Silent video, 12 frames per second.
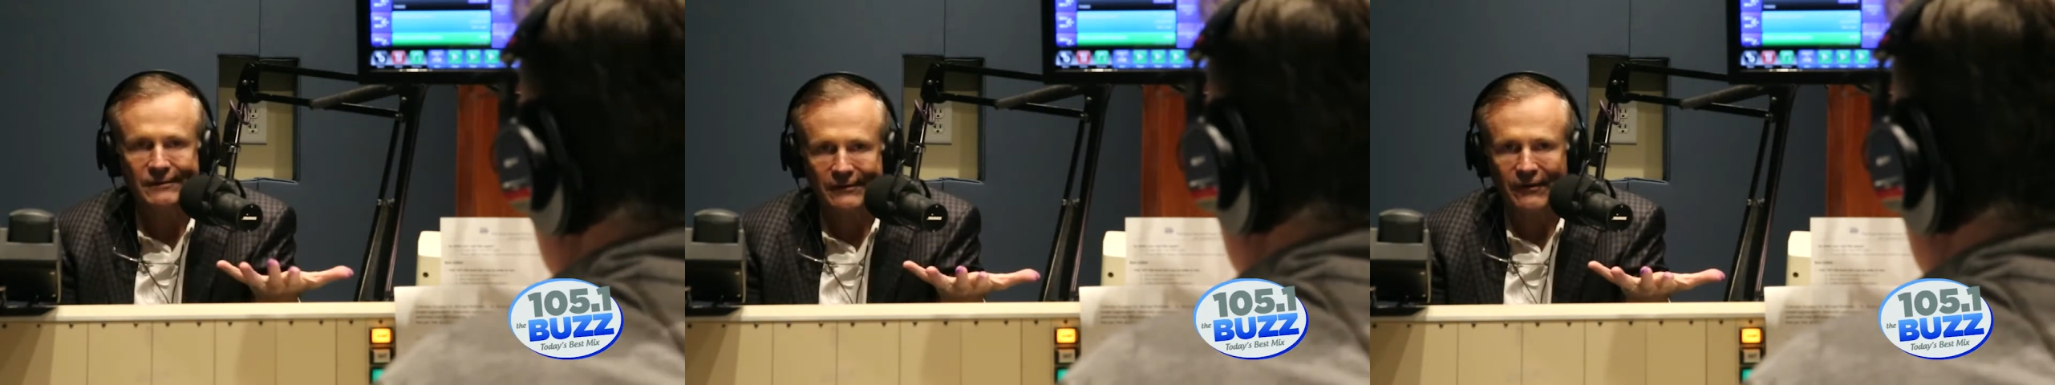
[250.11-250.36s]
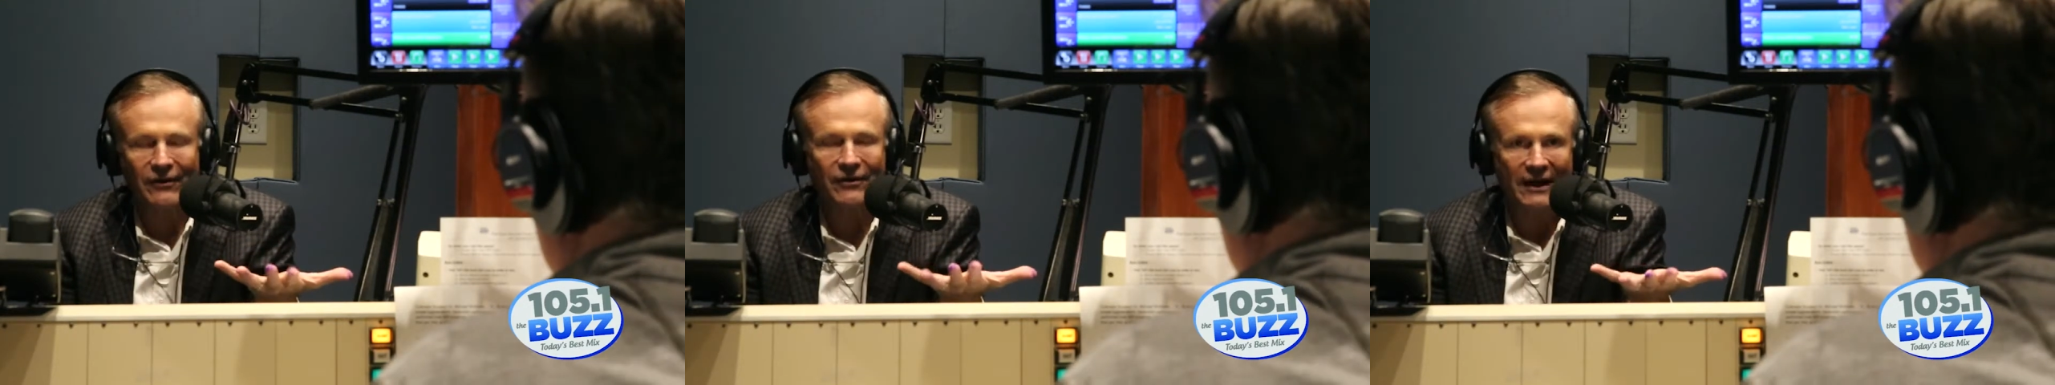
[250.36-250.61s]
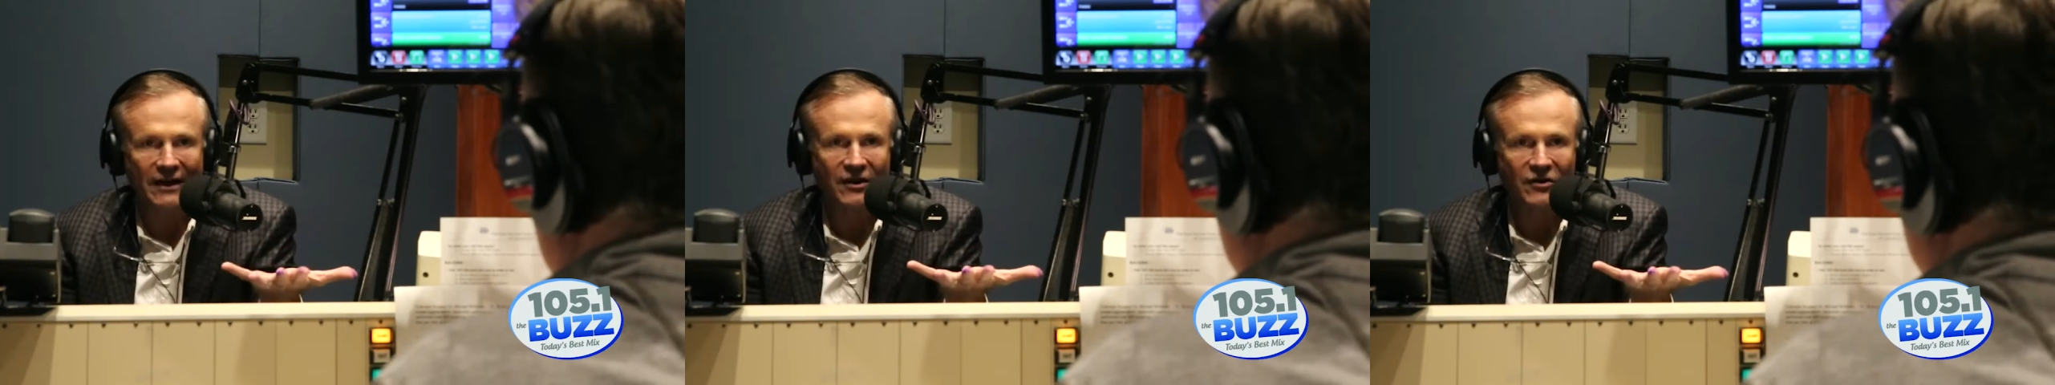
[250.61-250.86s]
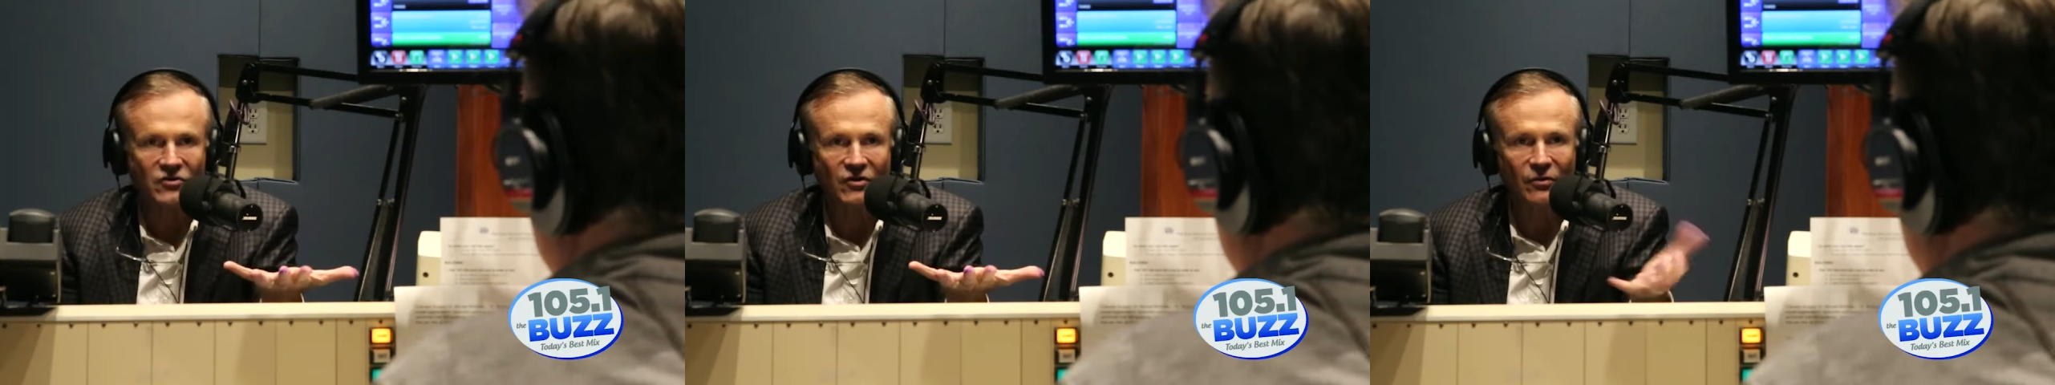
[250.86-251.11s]
or the
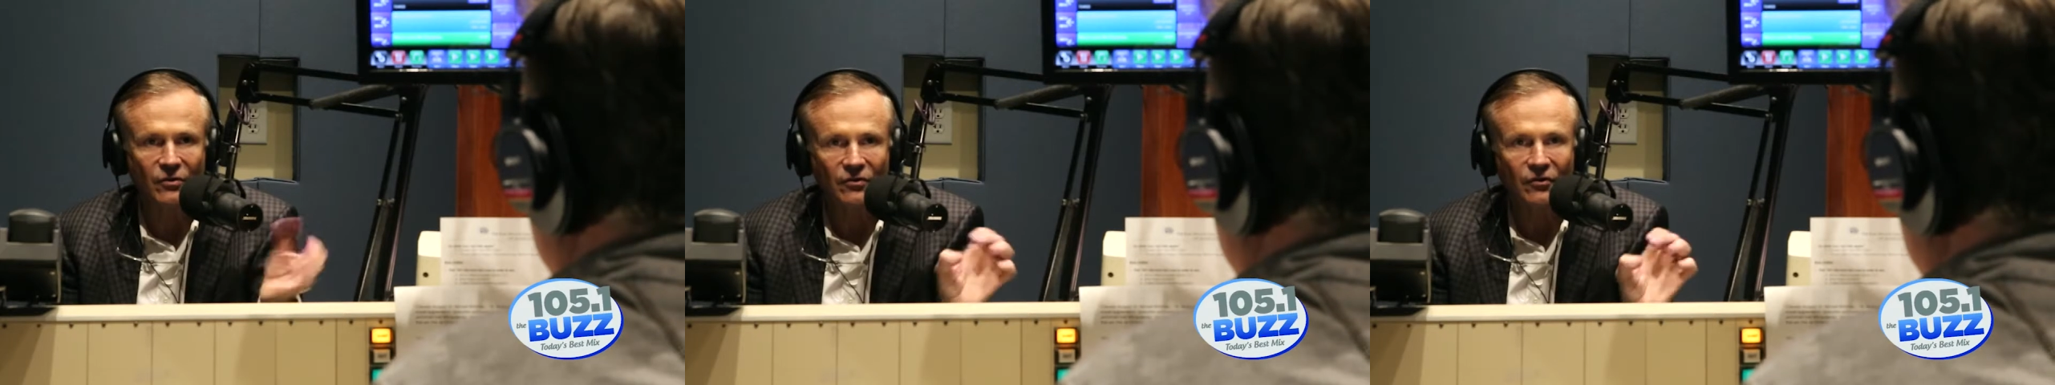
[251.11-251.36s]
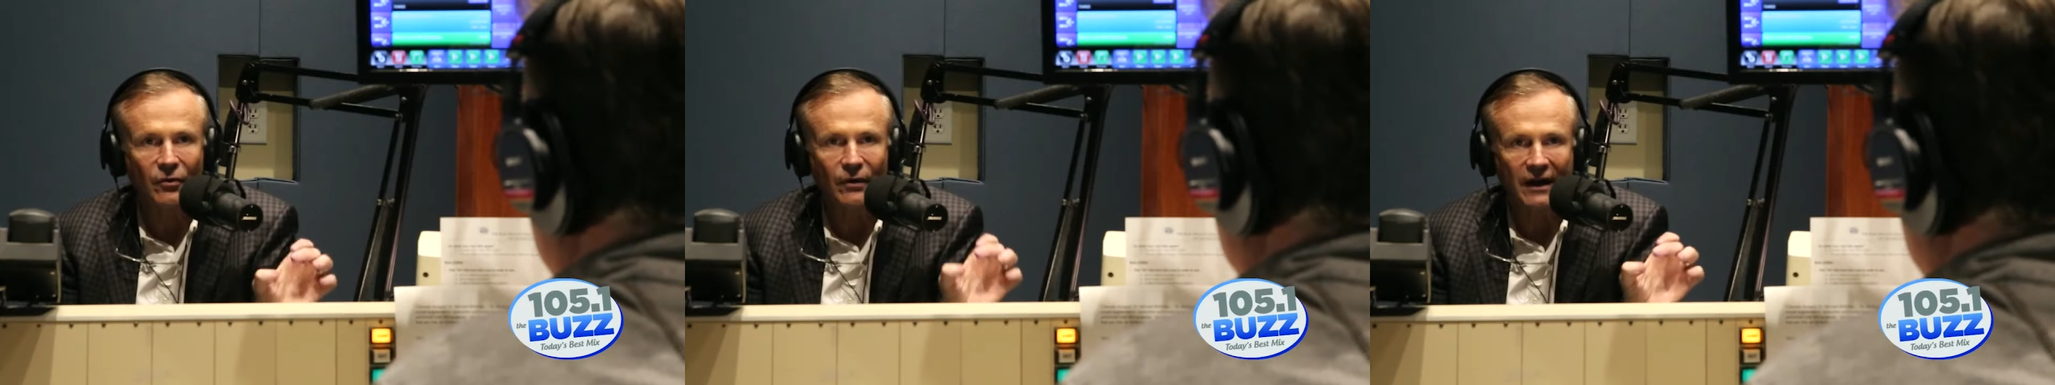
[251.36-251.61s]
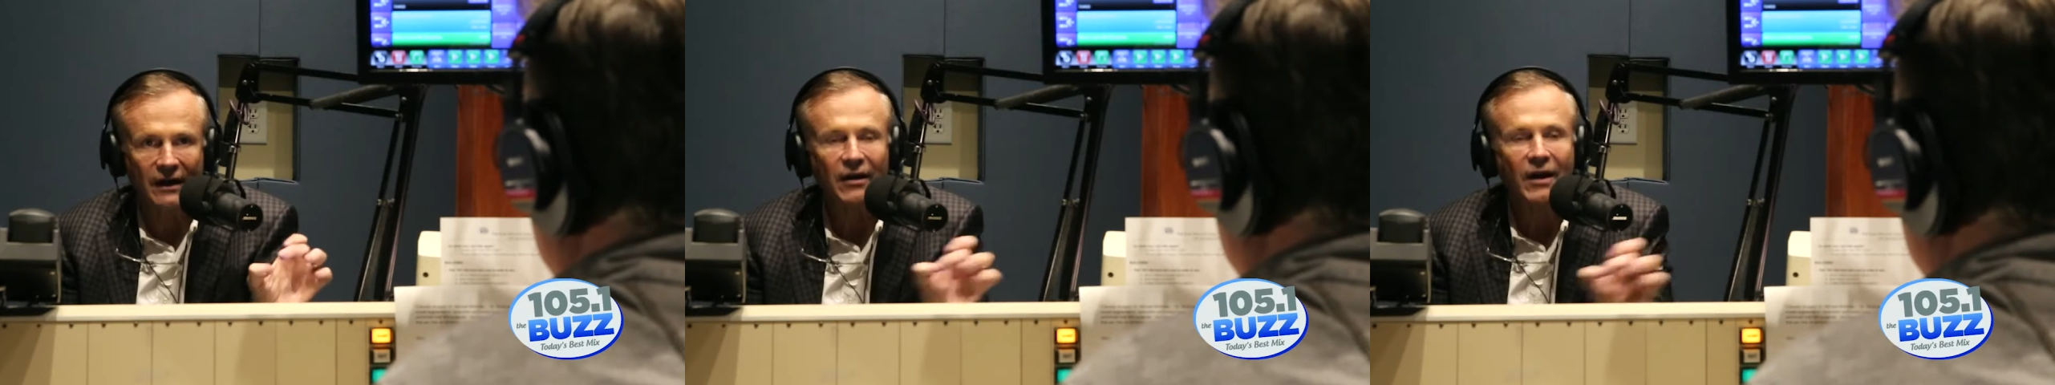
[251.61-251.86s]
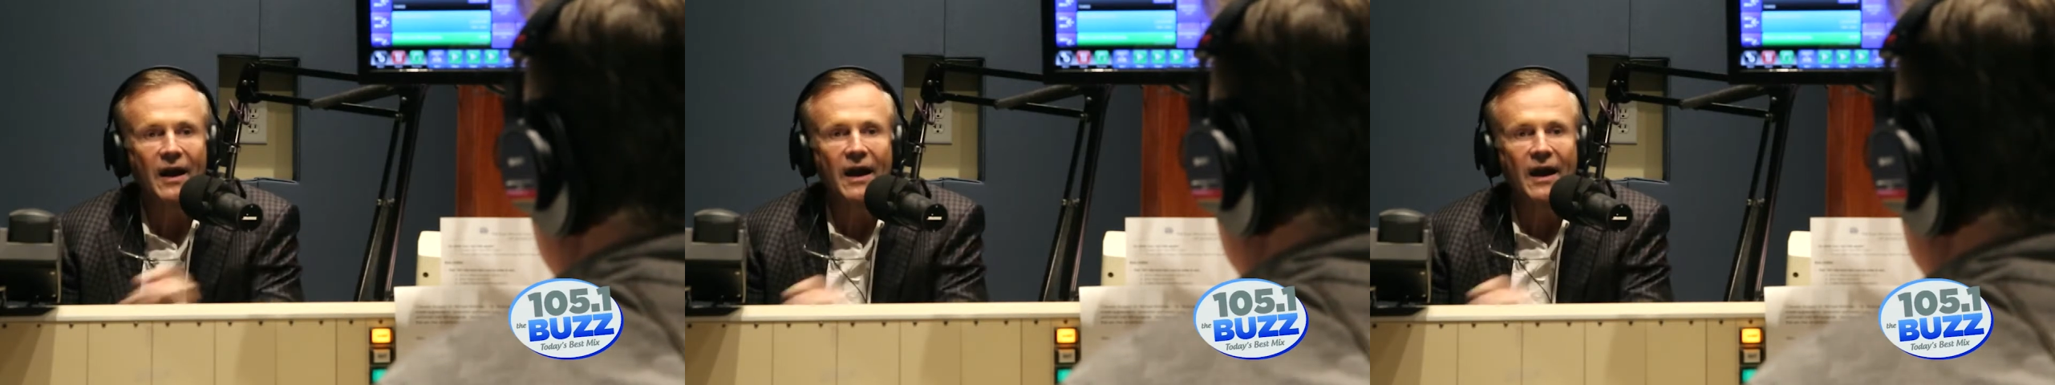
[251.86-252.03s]
technician who's doing it,